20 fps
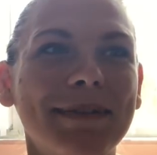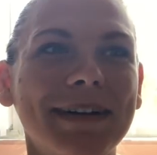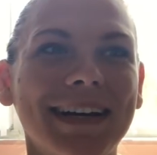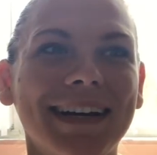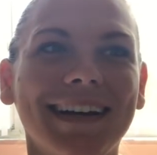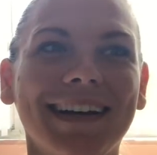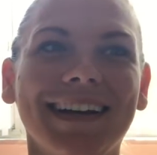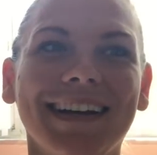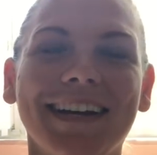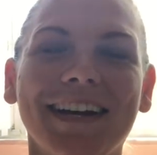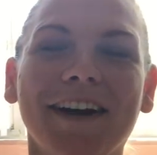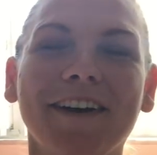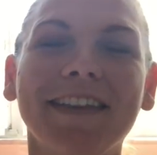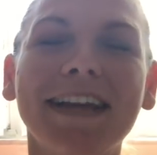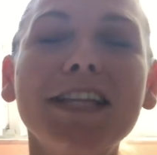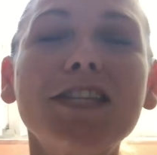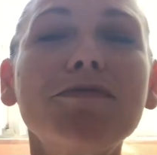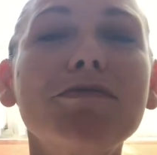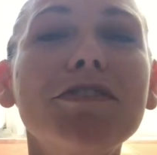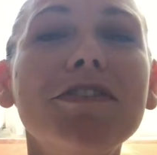but you know,
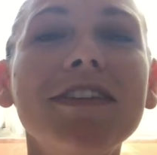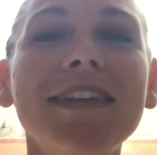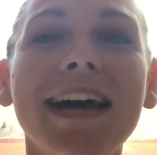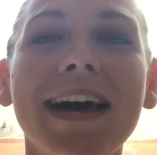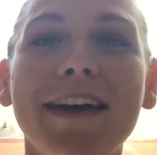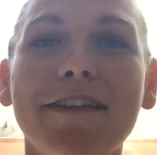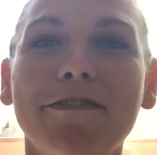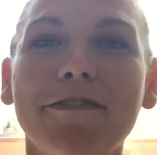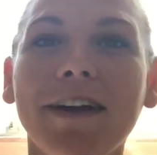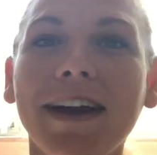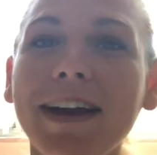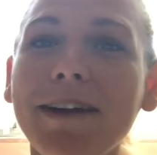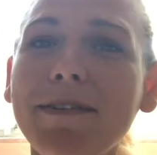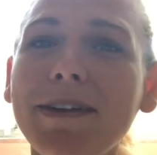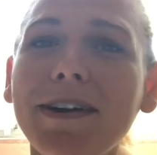that's real life, right?